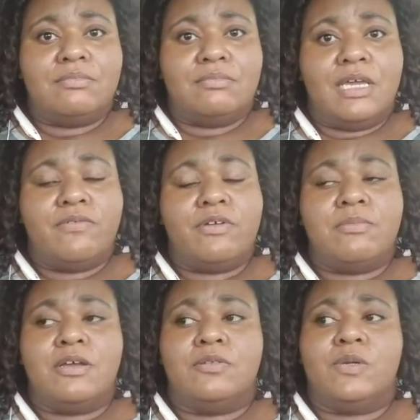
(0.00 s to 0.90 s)
every
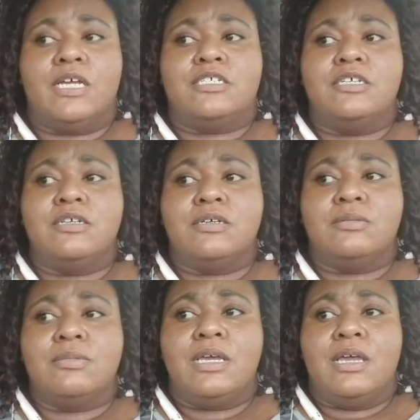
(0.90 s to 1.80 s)
month when I took
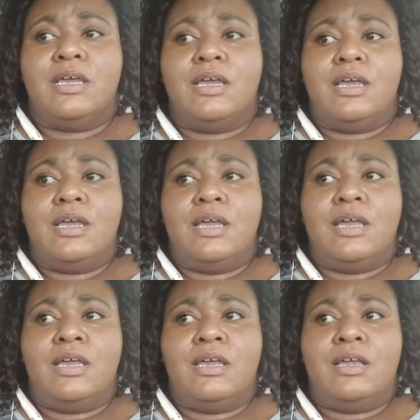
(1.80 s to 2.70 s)
them
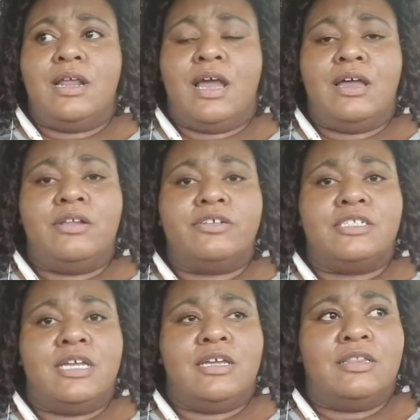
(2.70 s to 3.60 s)
and I
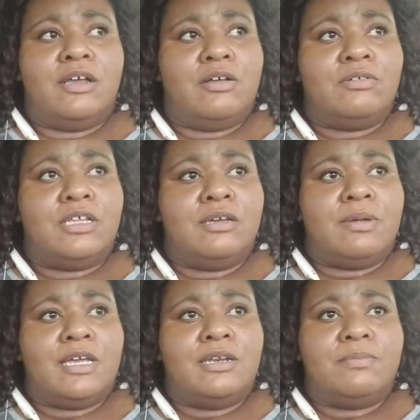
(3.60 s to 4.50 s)
understand the whole thing
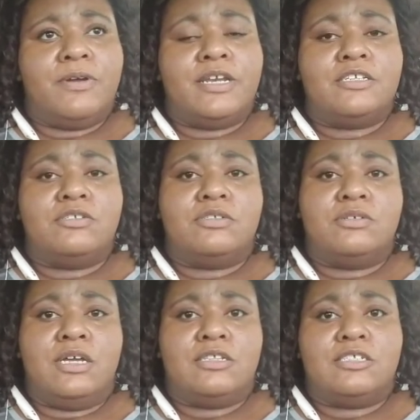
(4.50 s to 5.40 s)
about getting pregnant too
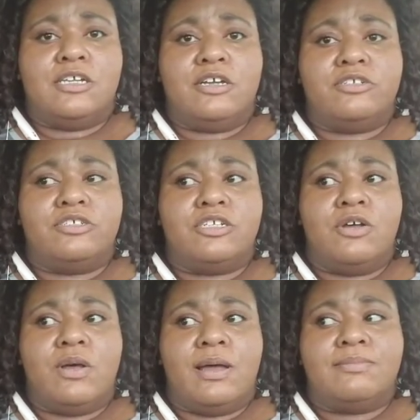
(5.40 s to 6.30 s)
soon after surgery,
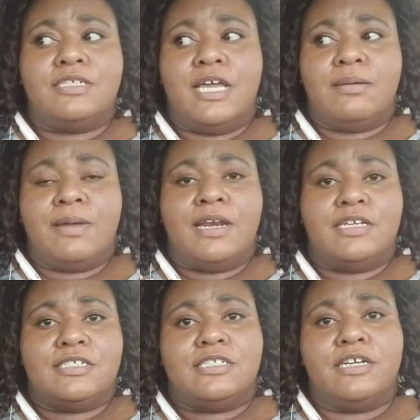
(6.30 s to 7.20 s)
so I'm taking my
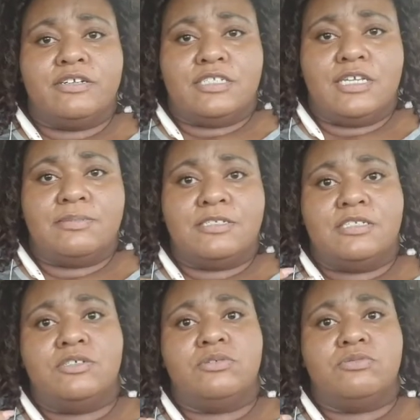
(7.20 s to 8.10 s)
necessary steps
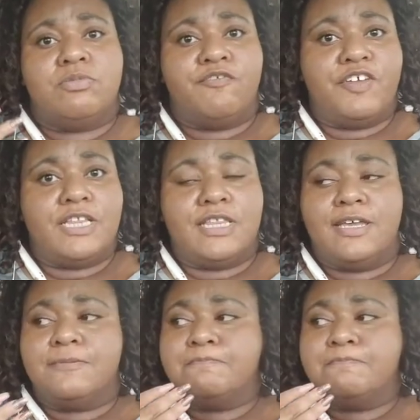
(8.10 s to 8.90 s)
to prevent that.